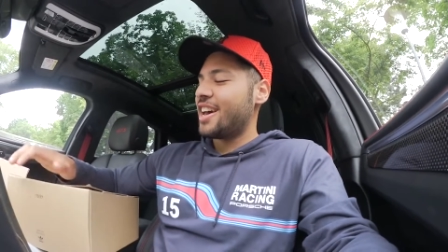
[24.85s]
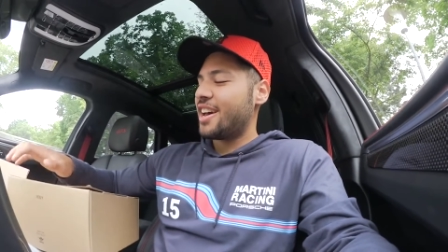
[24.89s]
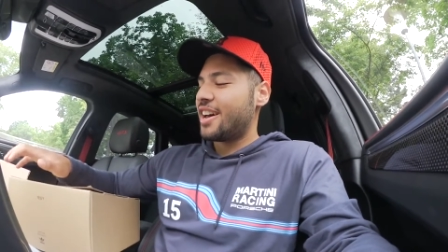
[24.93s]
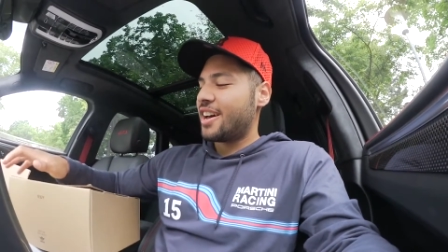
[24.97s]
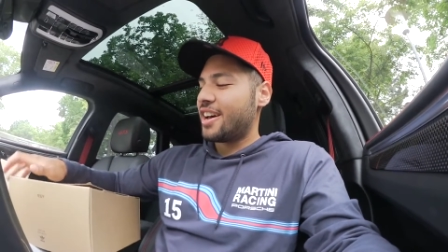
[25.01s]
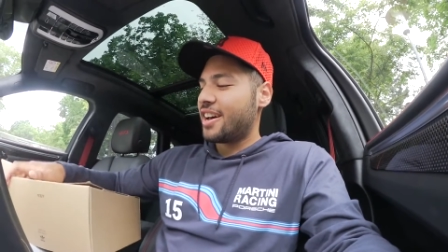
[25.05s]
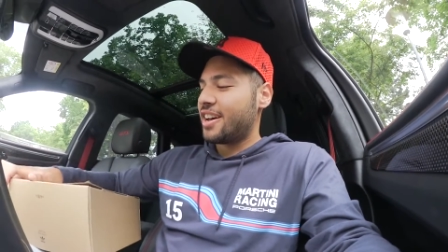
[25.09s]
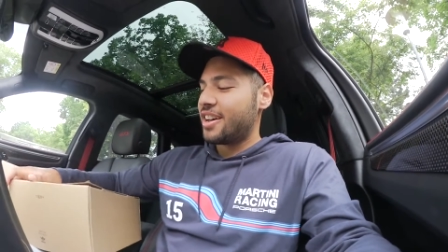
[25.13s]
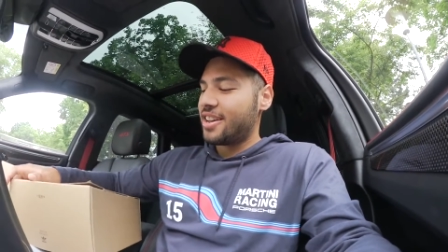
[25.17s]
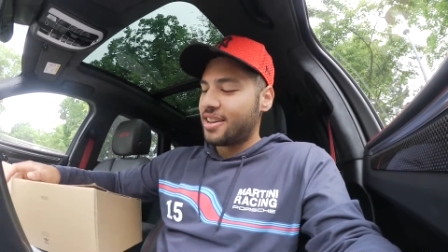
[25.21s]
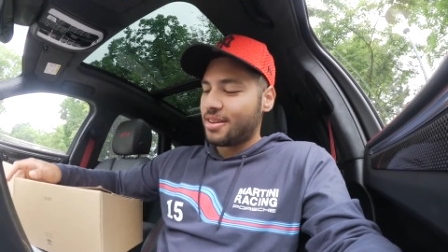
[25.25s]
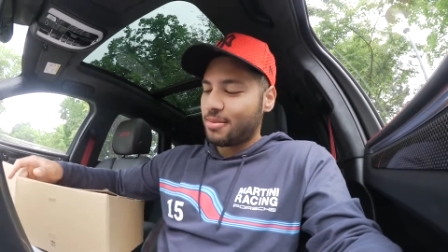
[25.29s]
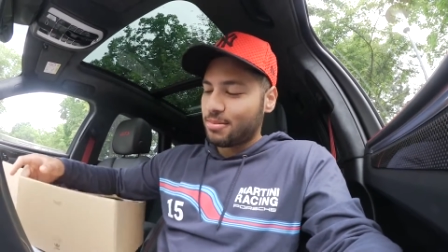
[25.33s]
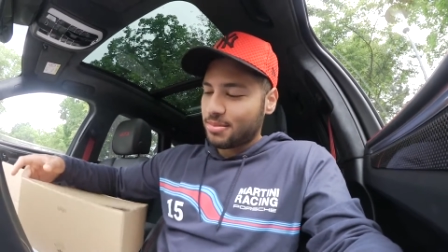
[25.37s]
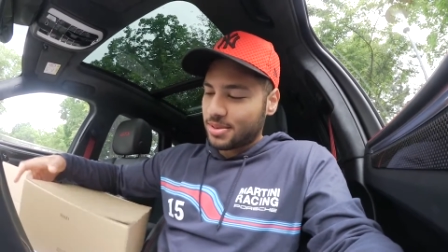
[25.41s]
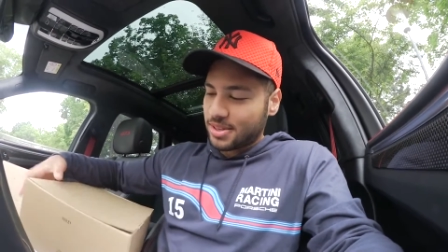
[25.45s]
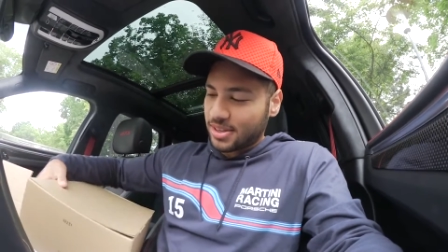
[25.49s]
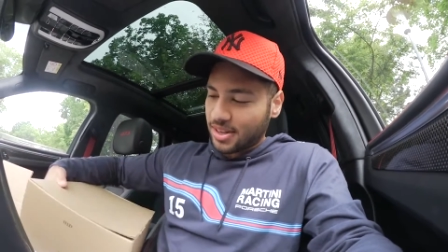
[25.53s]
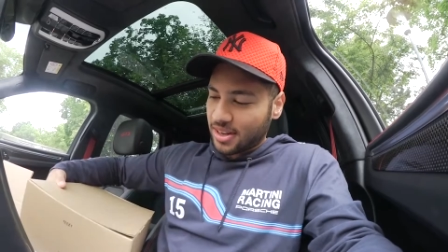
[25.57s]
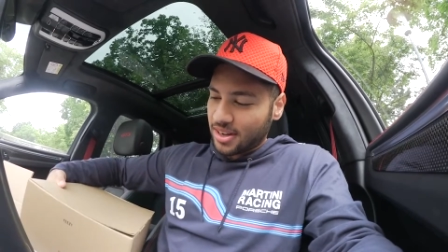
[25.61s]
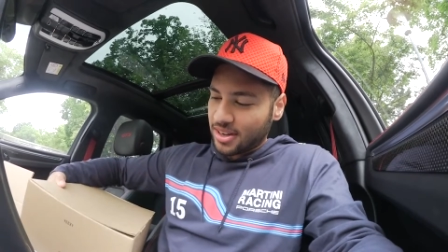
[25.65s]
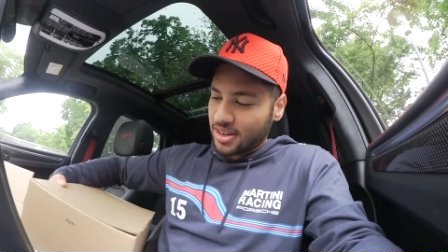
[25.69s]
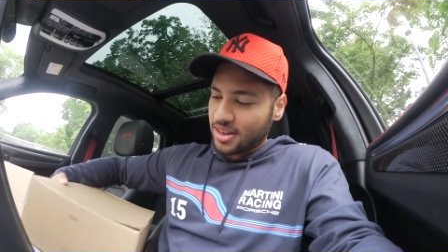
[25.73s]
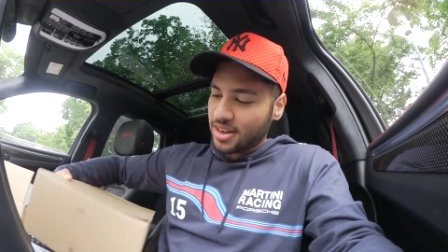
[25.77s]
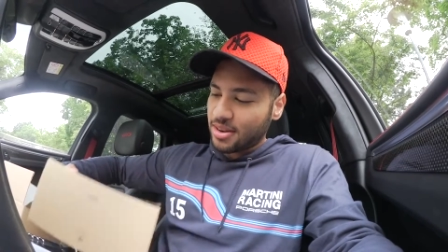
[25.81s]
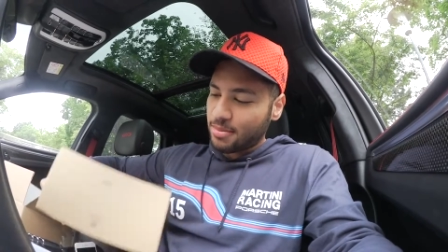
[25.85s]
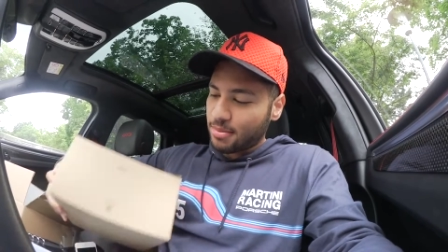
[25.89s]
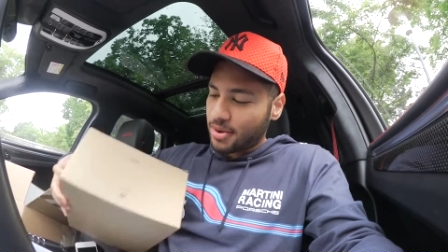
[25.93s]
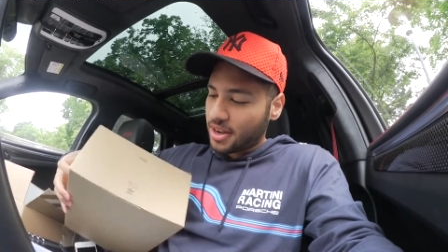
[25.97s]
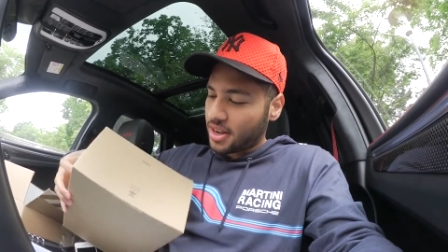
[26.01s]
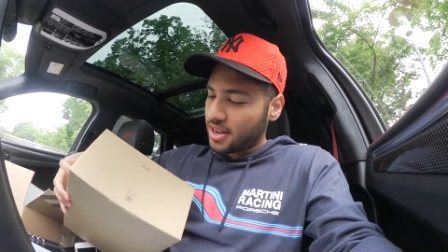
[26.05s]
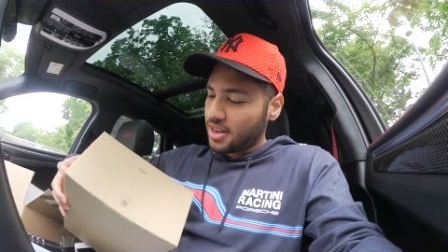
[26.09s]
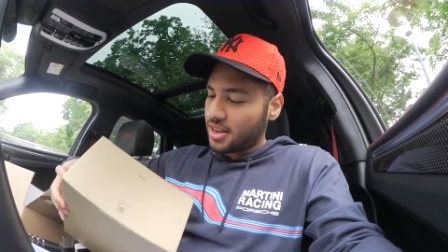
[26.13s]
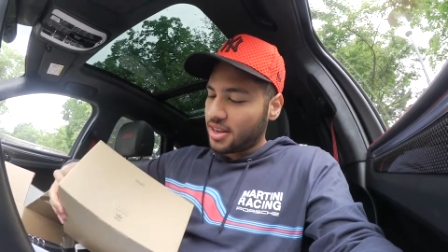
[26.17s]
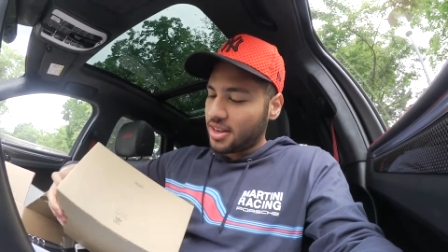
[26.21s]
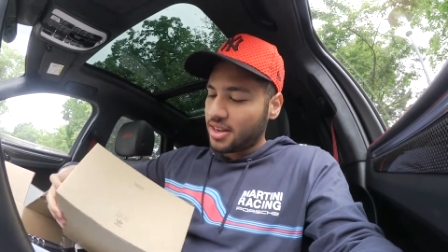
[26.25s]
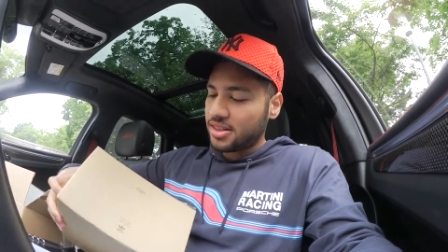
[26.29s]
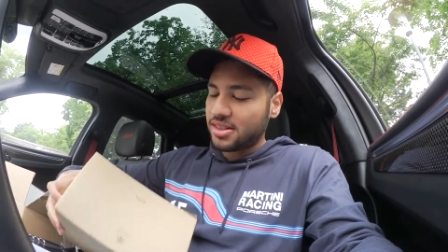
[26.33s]
I am selling
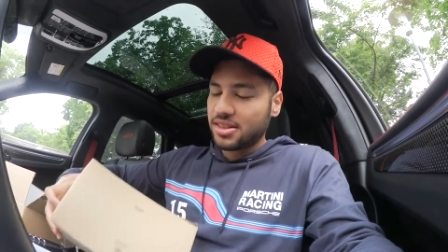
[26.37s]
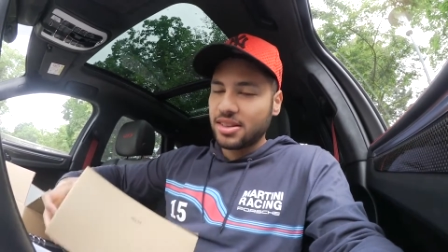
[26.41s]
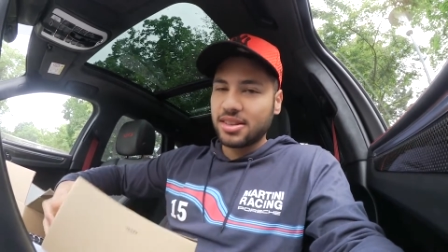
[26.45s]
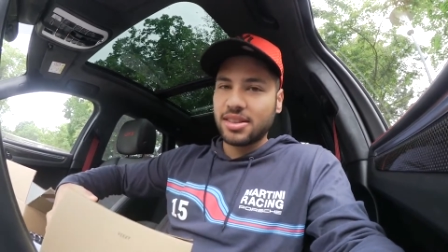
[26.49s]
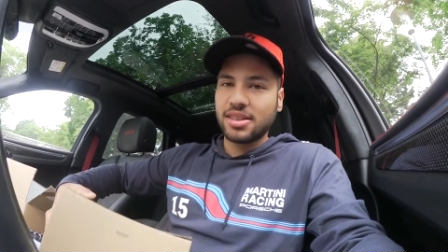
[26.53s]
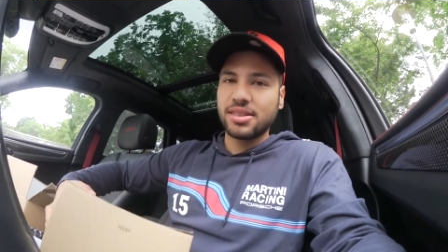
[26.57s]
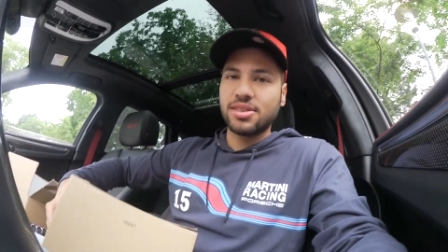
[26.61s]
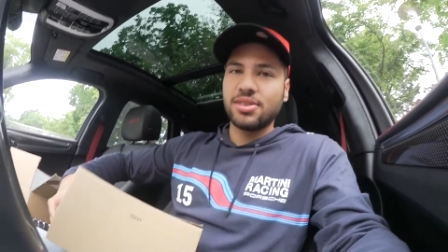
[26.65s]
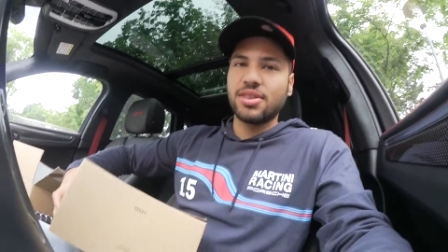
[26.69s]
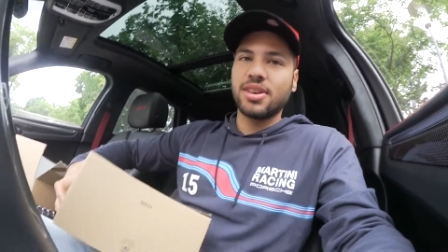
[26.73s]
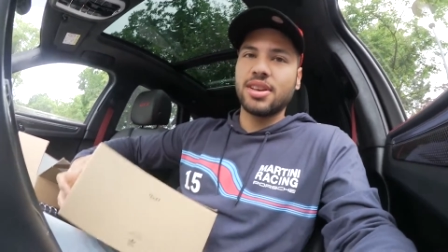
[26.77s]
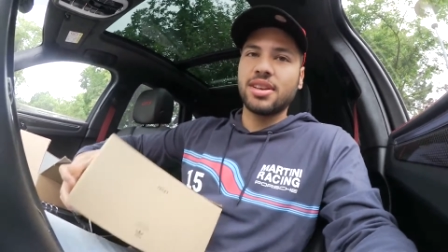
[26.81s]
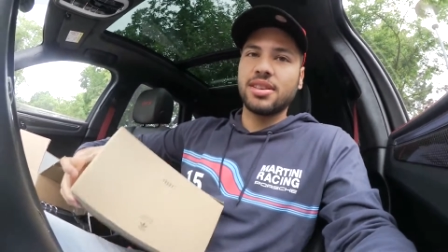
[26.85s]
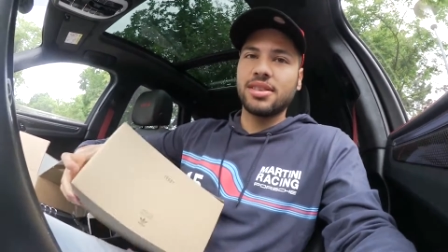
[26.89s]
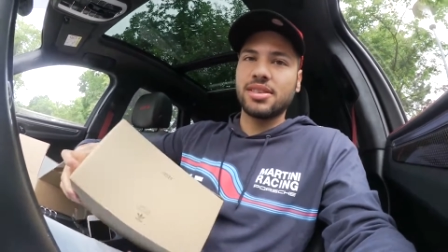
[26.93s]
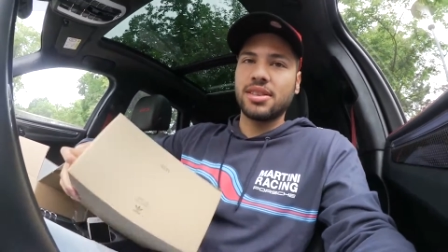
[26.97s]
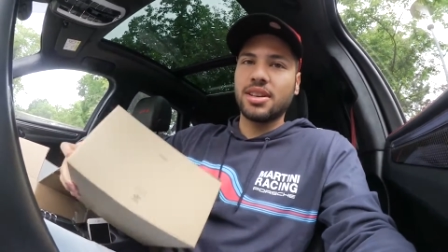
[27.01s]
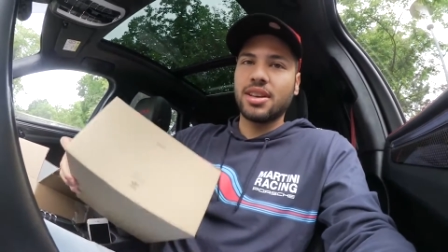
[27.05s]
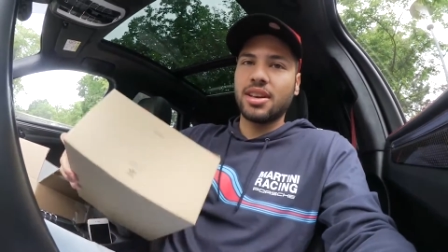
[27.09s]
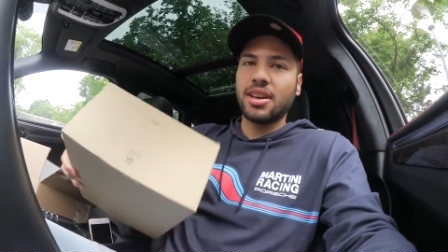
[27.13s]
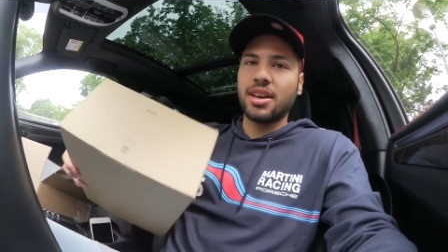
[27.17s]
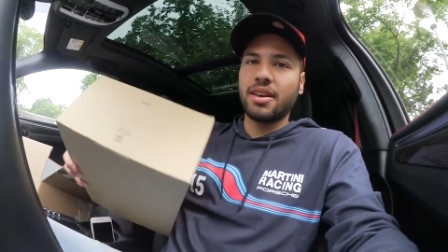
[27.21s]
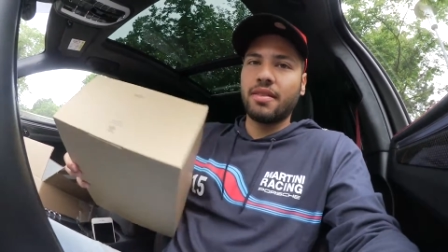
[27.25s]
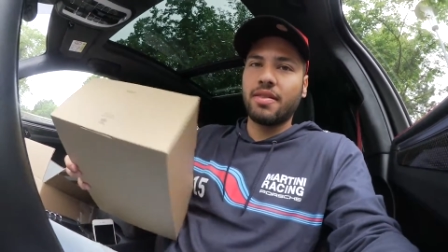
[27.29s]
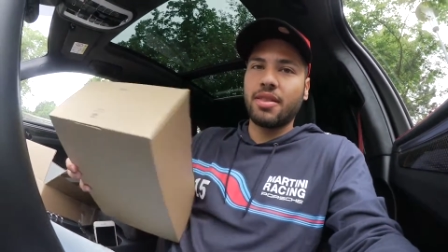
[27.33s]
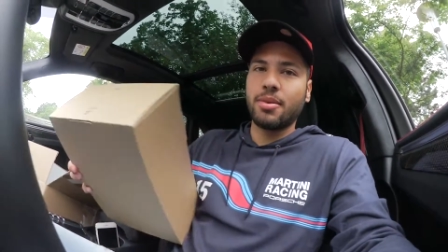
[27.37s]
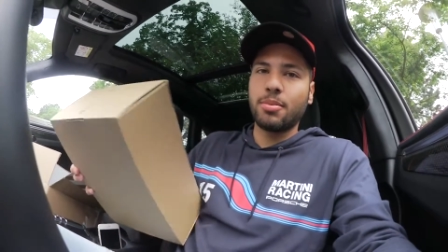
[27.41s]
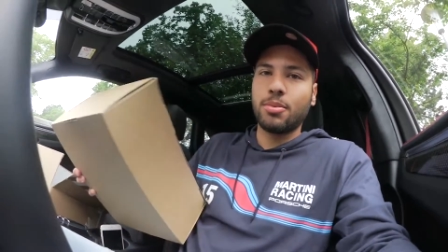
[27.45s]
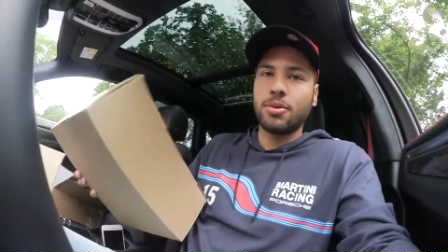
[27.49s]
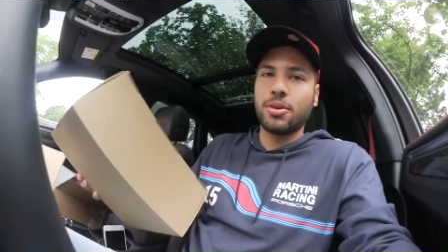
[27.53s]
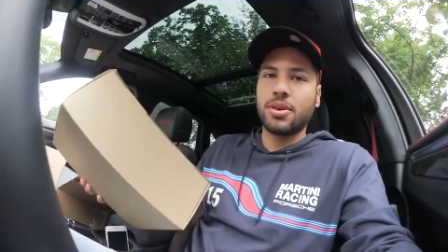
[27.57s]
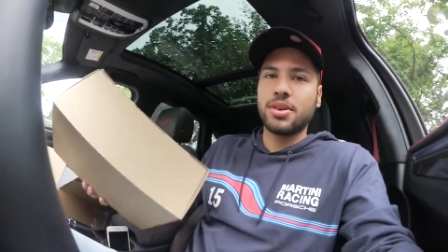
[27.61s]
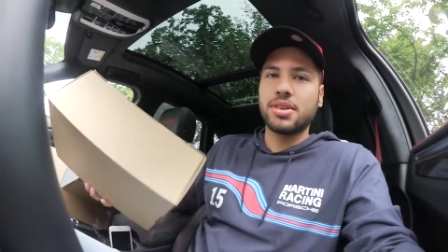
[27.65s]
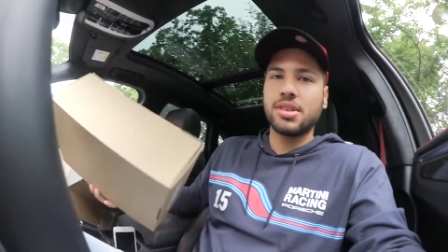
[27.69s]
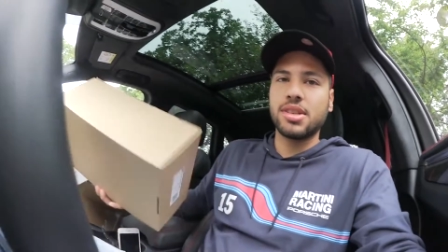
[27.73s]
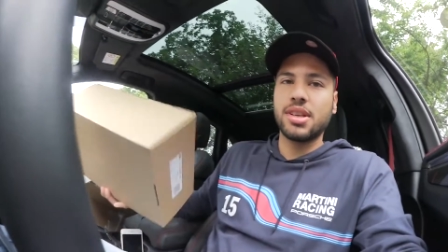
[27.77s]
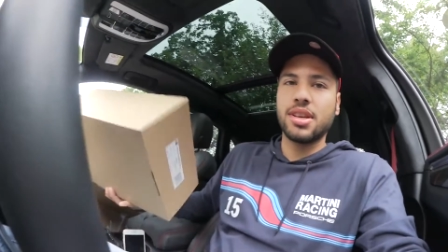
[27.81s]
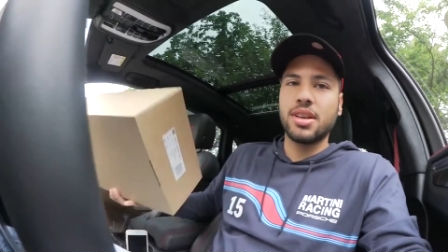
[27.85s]
my Yeezys, as you can see, I have the
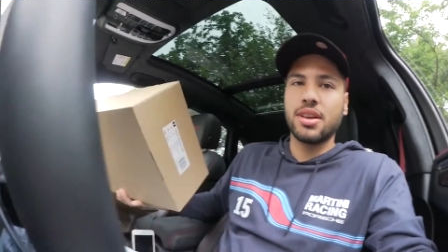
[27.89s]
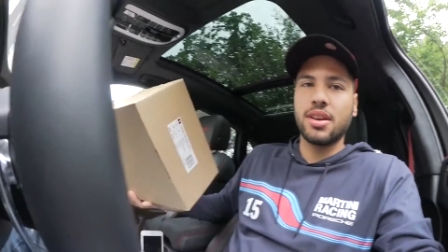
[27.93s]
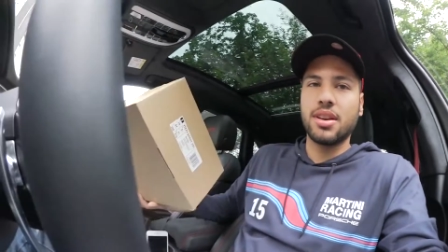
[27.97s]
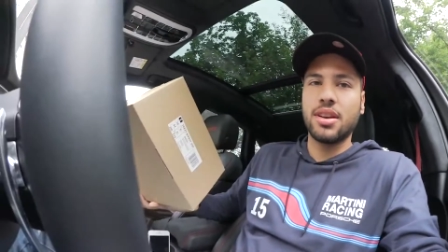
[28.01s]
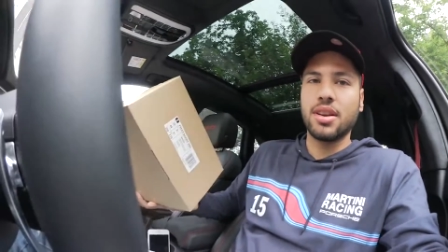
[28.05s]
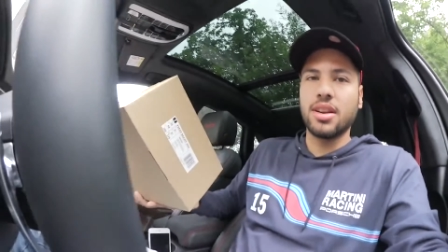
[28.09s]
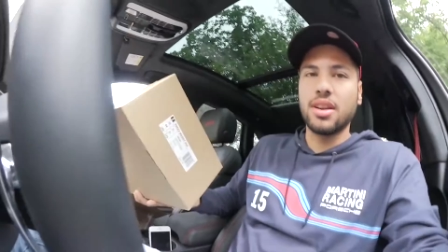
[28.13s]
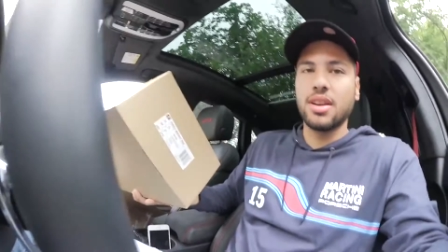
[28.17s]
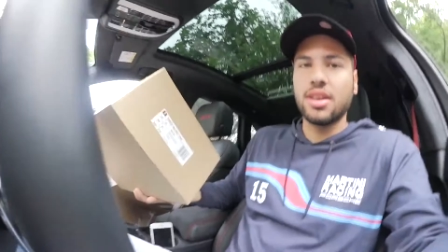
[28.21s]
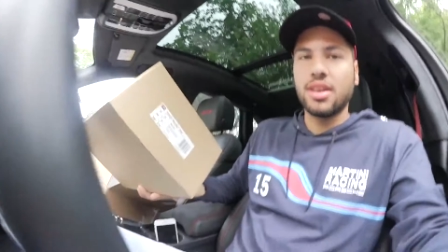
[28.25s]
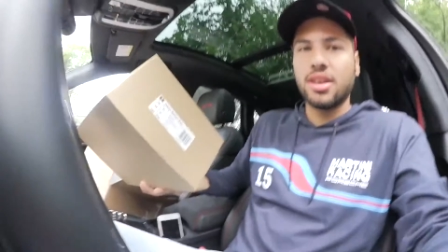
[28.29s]
box here,